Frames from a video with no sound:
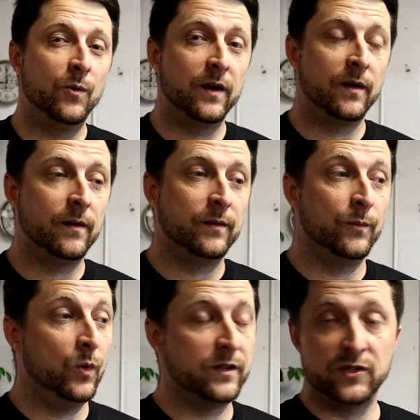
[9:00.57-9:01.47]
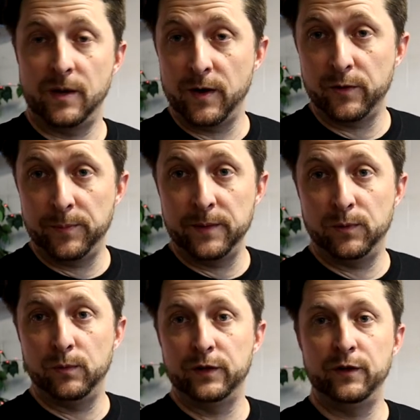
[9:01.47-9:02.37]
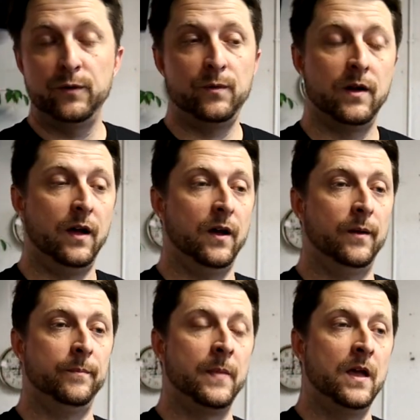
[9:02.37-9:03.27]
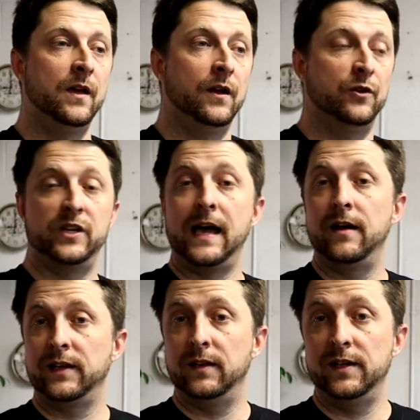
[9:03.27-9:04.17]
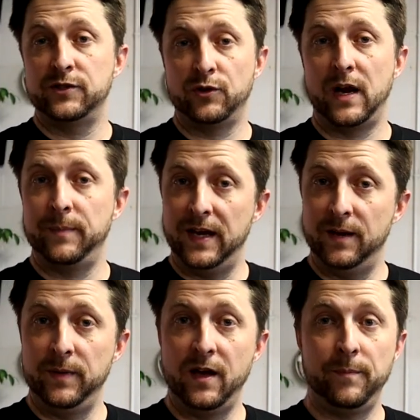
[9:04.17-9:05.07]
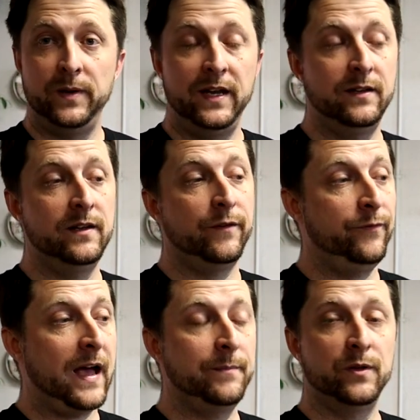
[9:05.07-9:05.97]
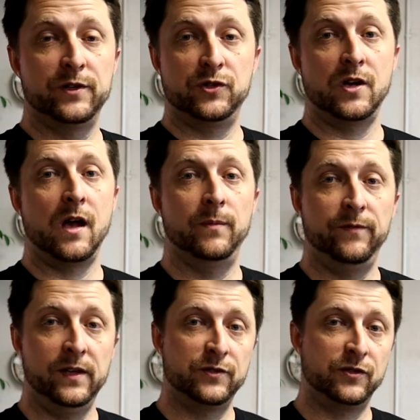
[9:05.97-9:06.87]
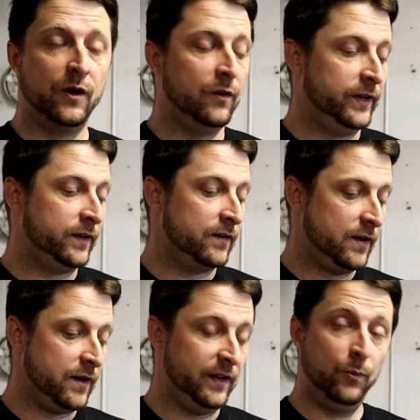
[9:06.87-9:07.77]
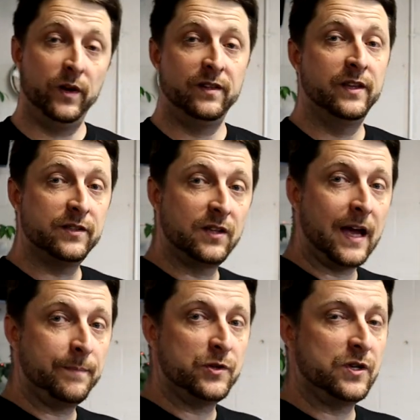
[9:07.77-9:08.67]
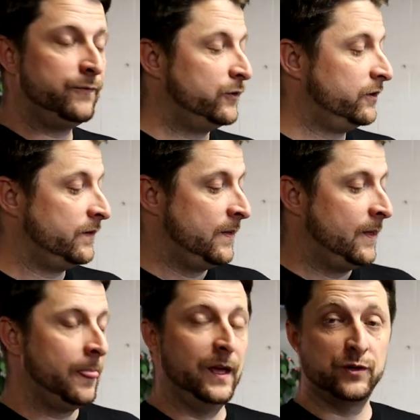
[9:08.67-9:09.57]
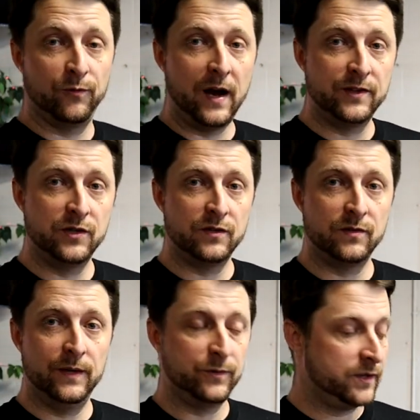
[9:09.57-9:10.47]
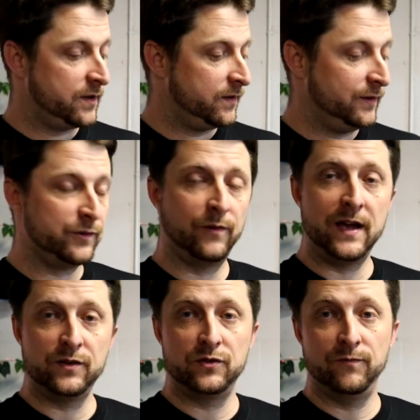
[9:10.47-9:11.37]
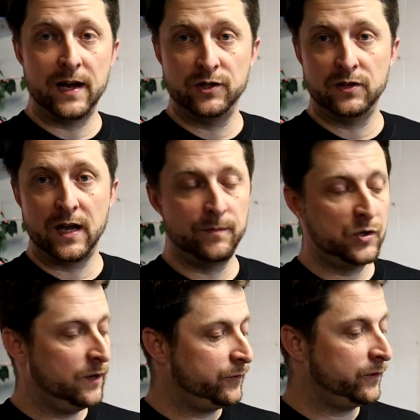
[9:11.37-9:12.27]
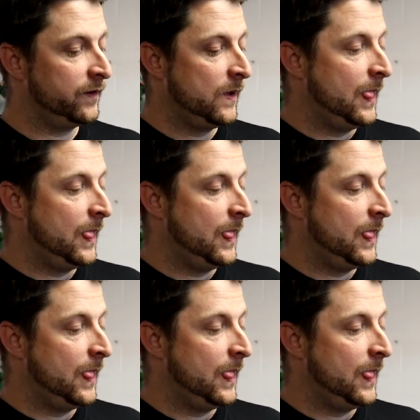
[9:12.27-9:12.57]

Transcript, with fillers: what some other people will do. There's a guy on Instagram that hit me up and he did a fabulous job of installing, it wasn't this type of shifter. It was a ratchet, ratchet type shifter.